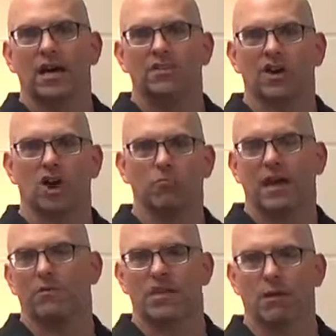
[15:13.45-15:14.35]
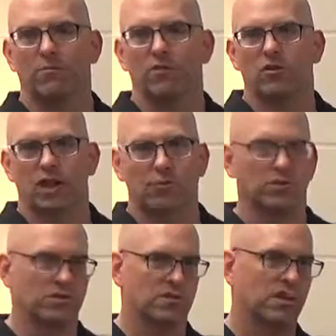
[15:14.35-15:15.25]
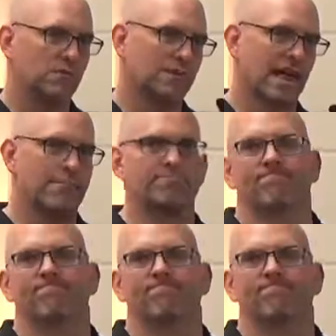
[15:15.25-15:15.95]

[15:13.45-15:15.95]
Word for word: So I hope that was helpful, and we'll see you in lab.